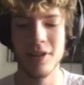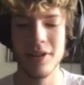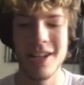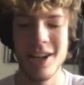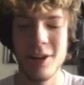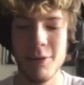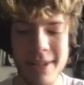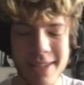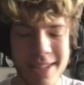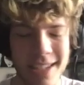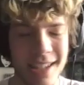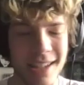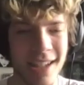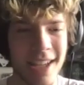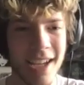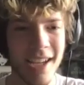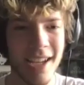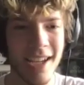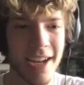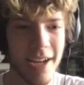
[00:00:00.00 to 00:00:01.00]
You know, what's it
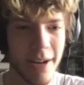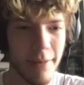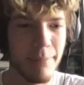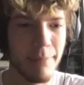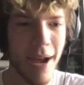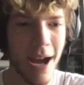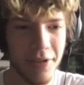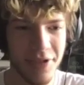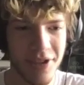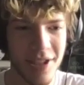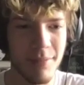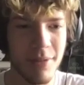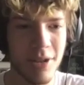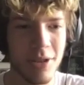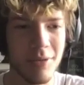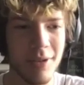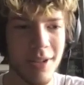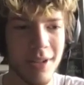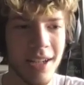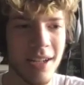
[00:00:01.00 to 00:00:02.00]
like kind of bouncing
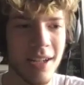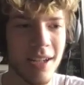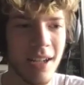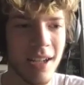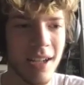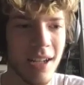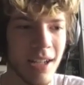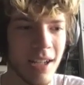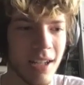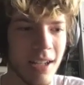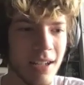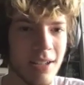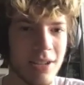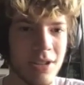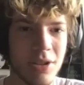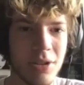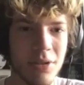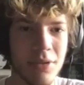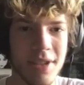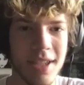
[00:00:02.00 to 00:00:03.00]
between
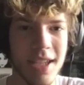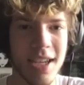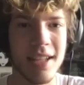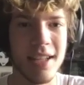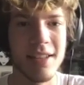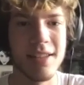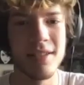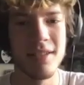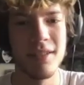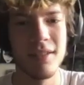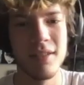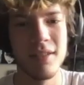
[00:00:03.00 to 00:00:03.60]
two scenes?